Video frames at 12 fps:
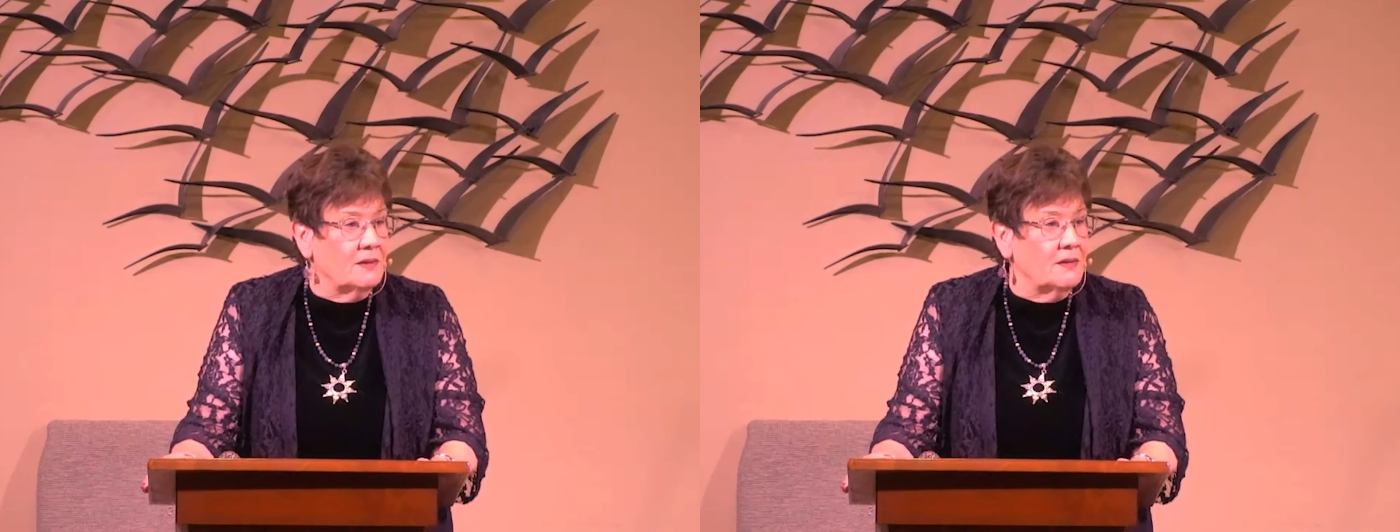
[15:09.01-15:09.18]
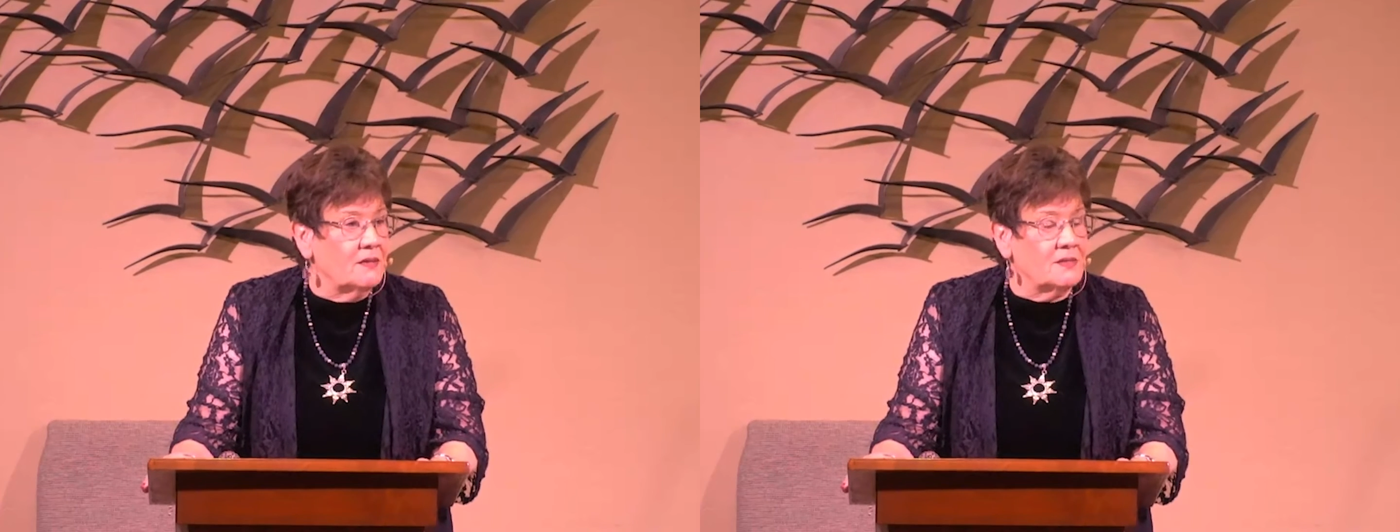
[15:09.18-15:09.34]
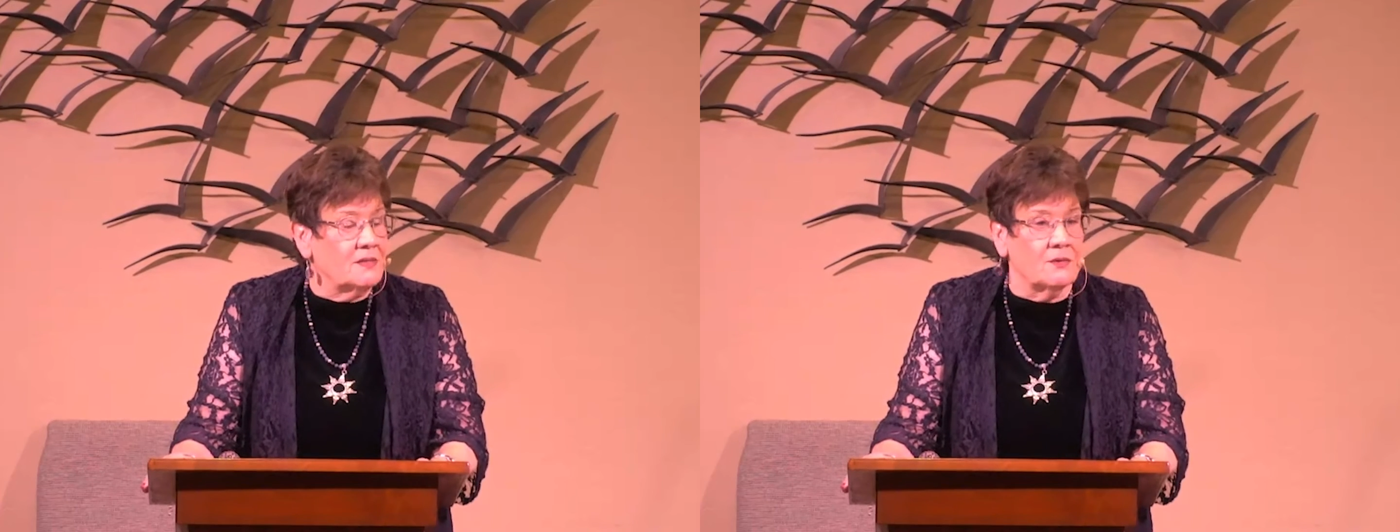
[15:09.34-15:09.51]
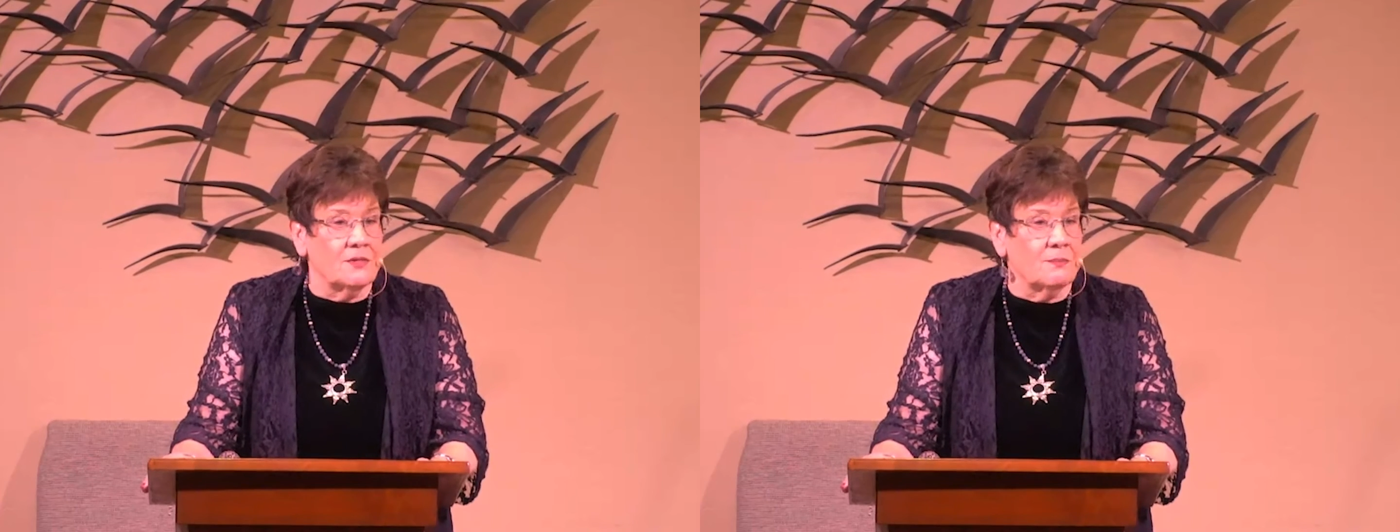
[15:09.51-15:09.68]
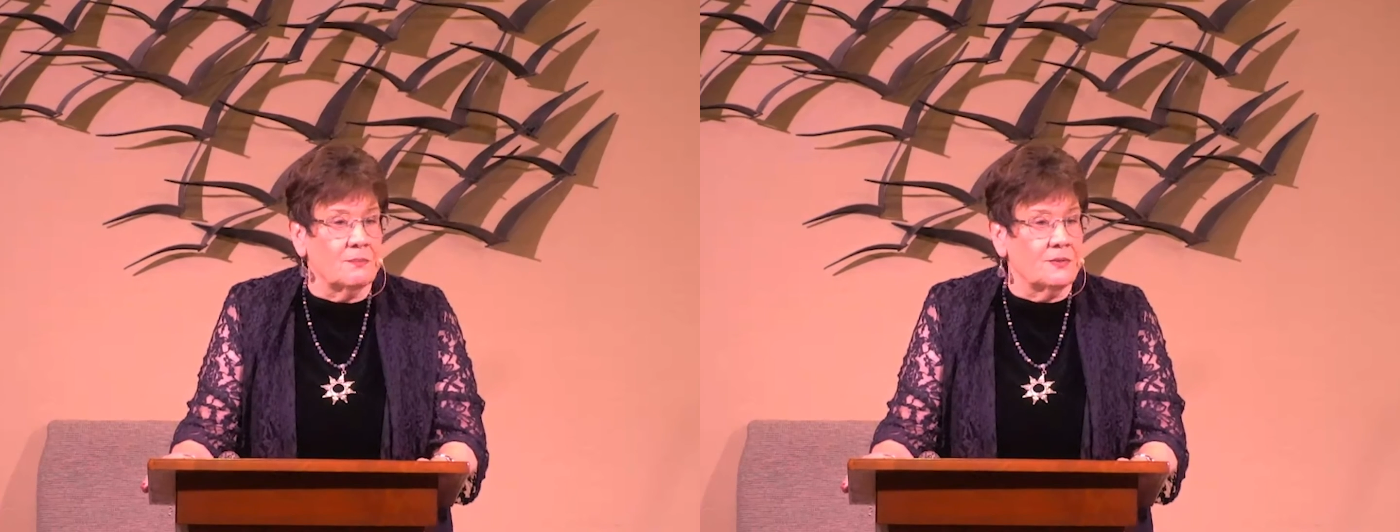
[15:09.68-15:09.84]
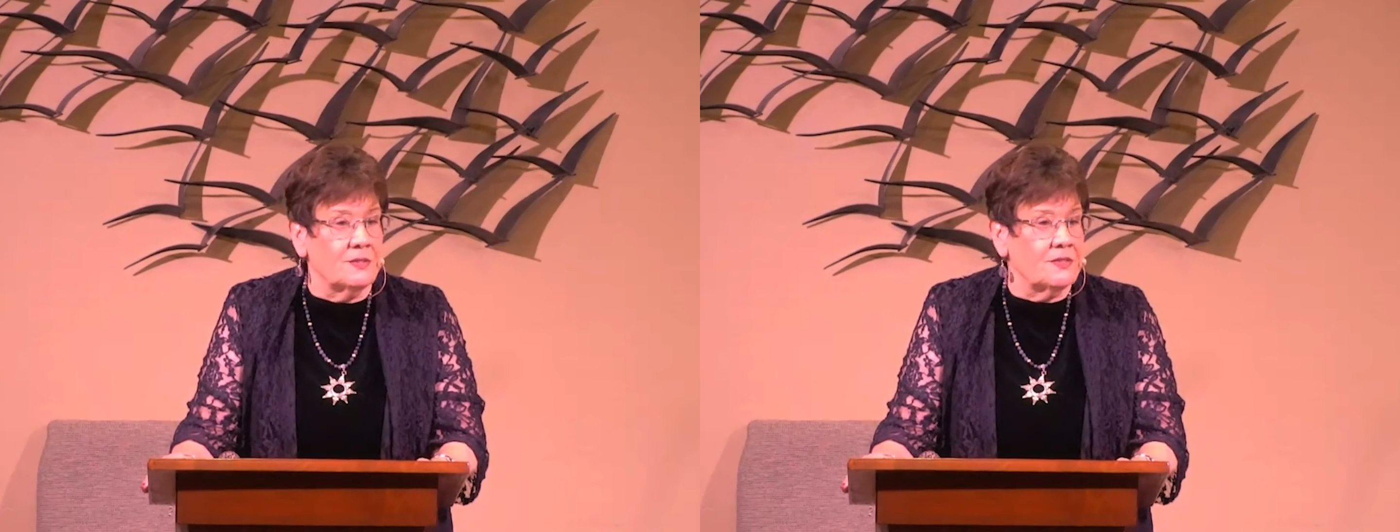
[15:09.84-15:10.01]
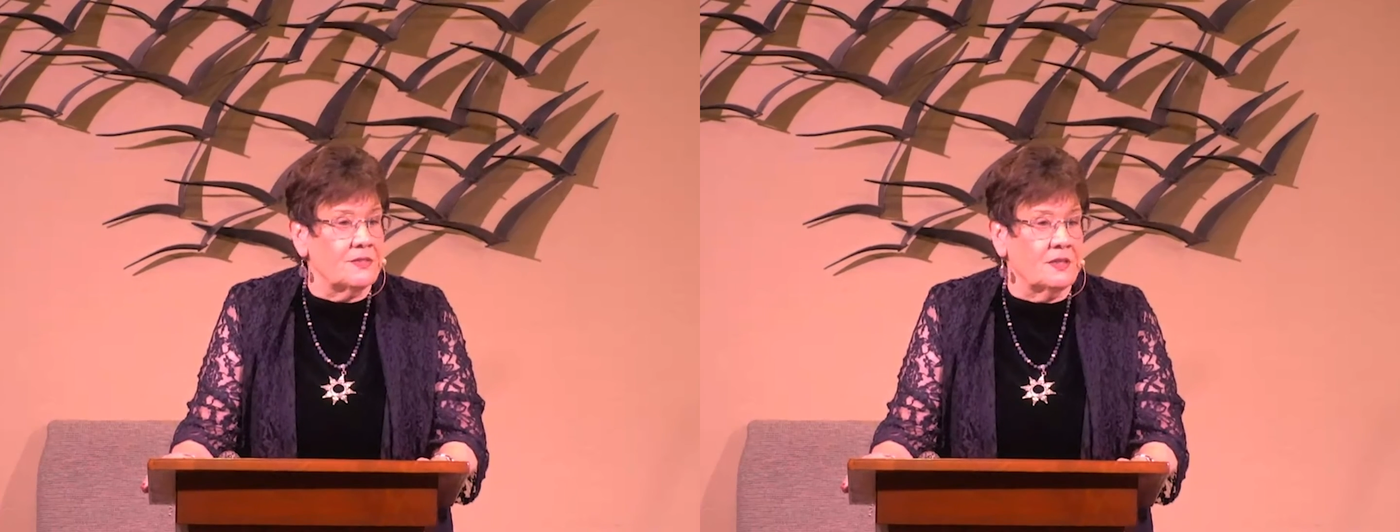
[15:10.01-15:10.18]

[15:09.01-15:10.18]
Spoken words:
It is so simple to